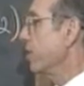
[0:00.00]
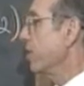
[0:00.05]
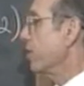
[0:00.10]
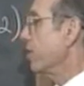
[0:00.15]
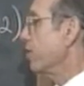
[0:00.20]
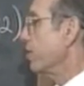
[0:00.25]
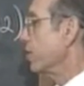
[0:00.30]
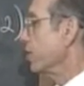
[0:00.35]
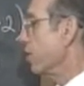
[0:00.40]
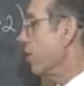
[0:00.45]

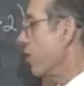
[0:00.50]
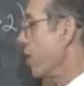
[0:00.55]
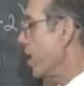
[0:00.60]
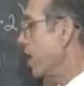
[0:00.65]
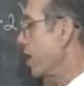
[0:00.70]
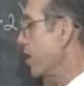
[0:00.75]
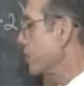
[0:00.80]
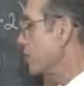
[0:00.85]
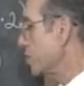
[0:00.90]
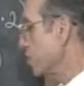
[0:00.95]
the
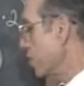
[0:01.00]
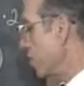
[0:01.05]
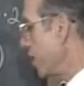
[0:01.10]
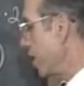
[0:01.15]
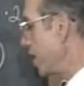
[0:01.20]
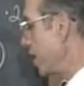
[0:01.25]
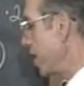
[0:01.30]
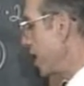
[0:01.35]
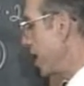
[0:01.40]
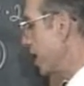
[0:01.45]
log of
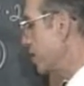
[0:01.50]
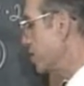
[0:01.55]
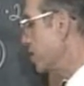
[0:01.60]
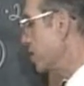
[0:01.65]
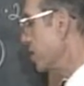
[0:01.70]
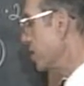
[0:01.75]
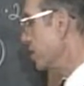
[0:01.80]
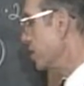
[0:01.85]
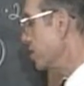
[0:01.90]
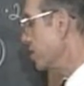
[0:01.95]
sine x
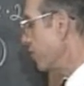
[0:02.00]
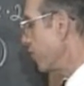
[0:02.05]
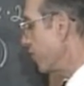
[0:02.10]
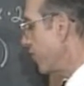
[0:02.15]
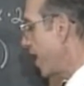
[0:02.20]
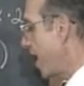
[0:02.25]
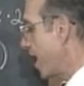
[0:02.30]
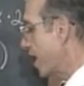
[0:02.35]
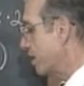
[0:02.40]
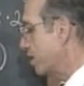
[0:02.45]
is in
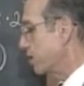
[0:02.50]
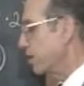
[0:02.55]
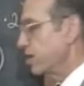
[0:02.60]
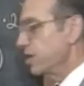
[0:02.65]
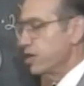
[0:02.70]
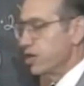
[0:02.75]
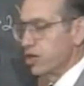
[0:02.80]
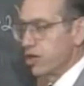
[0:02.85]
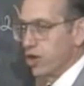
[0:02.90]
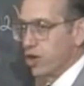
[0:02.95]
fact
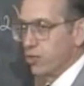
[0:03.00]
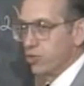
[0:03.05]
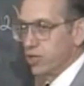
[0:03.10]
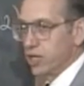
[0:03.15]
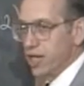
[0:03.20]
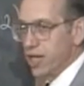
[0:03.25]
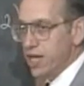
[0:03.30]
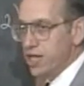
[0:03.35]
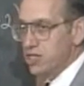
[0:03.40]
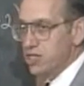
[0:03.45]

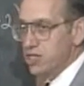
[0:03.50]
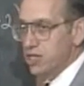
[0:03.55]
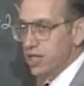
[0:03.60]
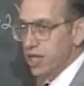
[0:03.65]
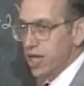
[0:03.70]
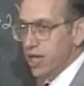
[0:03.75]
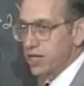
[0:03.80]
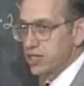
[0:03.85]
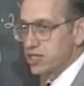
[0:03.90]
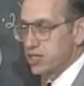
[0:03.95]
cotangent
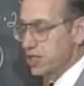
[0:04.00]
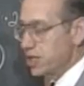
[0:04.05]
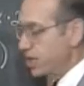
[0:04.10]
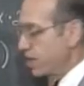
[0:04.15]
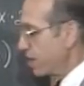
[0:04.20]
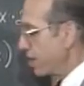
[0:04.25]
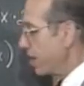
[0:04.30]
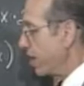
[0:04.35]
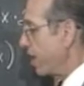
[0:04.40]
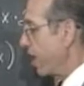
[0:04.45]
x,
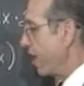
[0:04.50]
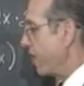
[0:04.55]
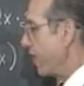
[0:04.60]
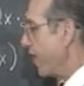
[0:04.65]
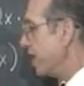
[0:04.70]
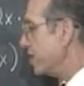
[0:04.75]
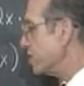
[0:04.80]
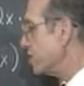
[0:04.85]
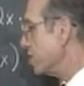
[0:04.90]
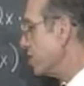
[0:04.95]
and
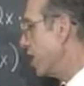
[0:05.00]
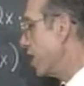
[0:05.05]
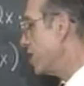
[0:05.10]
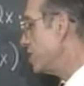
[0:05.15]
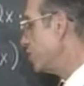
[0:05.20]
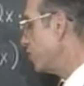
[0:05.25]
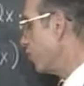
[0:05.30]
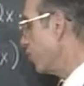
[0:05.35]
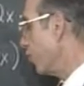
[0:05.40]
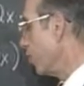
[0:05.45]
that's a
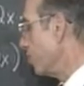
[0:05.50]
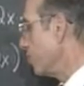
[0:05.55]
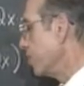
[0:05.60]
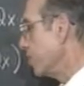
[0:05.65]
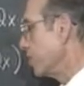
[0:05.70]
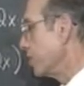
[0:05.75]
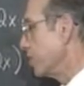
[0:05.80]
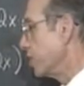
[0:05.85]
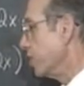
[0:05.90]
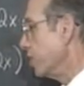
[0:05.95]
nice
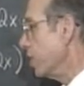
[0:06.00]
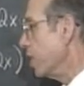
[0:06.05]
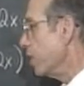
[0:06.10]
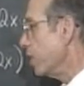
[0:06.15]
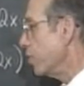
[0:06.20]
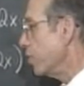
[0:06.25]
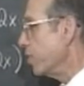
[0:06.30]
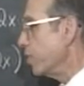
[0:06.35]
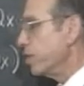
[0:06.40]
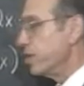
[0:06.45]
formula to
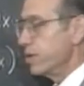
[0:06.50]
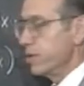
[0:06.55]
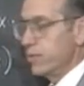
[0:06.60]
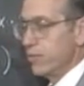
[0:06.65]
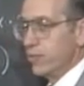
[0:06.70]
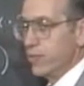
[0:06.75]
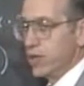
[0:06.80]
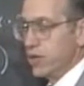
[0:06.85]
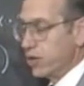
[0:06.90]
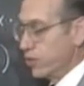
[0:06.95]
know
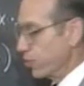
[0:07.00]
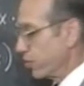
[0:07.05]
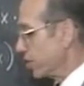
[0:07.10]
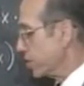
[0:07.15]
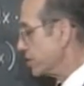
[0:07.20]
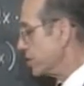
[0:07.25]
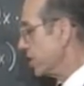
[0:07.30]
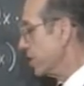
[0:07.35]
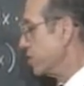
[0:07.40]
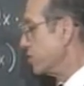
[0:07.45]

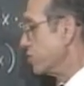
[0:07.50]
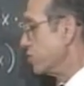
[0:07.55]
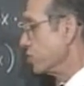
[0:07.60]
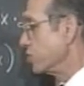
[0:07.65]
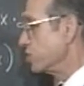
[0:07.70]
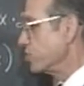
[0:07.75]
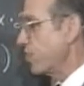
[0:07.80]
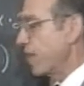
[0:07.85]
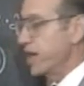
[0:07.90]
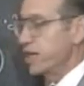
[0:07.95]
because it
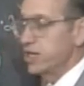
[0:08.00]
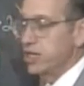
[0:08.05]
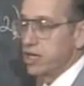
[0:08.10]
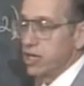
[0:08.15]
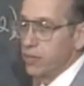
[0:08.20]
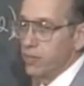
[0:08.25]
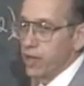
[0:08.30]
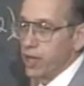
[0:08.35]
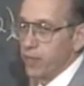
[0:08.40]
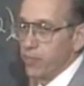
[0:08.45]
just might
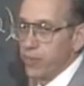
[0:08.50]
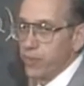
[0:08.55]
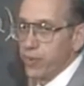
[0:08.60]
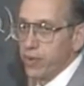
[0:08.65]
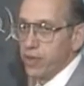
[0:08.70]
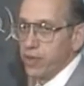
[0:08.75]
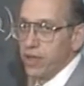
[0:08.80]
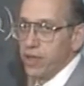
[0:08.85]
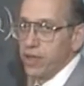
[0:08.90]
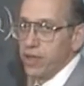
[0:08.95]
come up
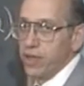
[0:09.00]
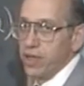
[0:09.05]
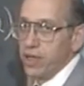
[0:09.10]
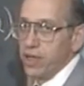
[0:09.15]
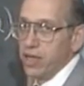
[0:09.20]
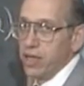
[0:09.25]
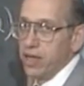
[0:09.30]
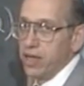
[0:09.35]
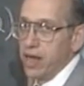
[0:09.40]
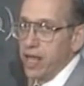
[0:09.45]

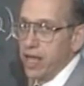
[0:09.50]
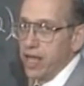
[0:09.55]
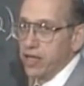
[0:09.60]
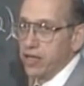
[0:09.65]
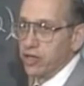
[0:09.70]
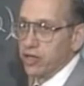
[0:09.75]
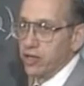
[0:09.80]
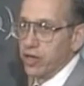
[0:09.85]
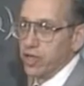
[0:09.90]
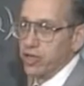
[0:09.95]
in an
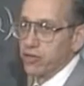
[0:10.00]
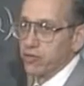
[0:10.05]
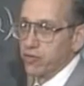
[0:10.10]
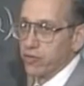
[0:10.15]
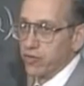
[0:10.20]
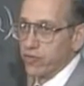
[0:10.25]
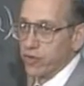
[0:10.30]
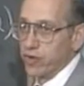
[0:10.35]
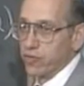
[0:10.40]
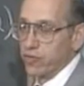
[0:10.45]

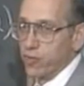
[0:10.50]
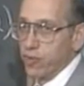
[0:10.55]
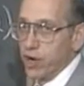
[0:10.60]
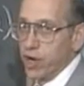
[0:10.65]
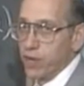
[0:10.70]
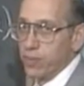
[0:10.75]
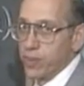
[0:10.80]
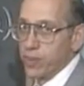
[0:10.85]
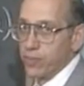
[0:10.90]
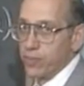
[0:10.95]
antiderivative
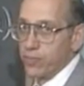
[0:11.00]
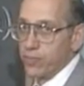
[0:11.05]
problem.